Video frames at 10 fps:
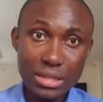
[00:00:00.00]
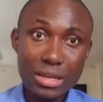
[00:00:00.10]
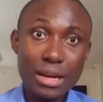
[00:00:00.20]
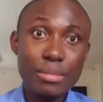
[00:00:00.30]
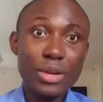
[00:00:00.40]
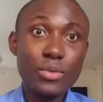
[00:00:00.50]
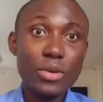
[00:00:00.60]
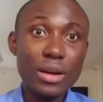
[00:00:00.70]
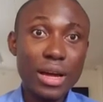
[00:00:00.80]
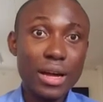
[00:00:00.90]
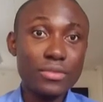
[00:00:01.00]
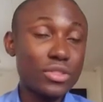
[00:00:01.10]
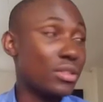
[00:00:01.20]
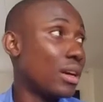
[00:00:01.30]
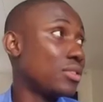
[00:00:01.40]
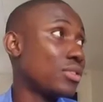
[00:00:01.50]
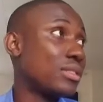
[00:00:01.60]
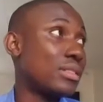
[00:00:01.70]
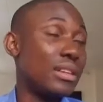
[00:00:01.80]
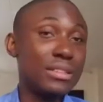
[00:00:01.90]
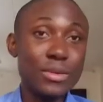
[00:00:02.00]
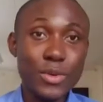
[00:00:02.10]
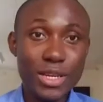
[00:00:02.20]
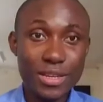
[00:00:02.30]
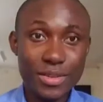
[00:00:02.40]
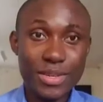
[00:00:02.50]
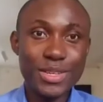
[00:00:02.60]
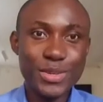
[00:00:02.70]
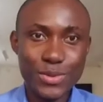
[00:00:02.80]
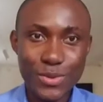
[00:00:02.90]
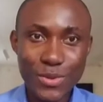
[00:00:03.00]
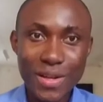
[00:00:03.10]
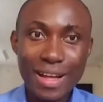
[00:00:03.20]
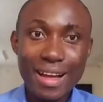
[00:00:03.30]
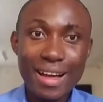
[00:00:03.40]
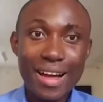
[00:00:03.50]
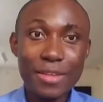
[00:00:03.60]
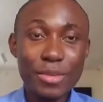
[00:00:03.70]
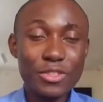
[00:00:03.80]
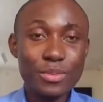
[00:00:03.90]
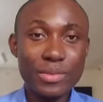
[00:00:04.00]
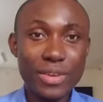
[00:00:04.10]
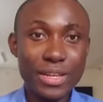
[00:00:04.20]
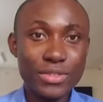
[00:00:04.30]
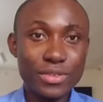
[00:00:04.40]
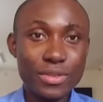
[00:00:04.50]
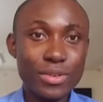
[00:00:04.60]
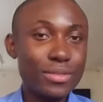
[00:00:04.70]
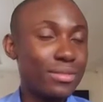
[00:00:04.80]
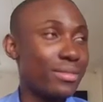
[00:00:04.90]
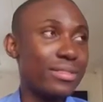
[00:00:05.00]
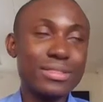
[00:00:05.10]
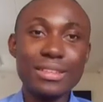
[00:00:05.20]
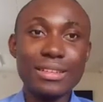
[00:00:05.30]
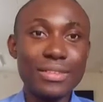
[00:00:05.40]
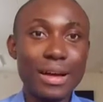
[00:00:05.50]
I'm at work. I just sneaked away, and my supervisor didn't.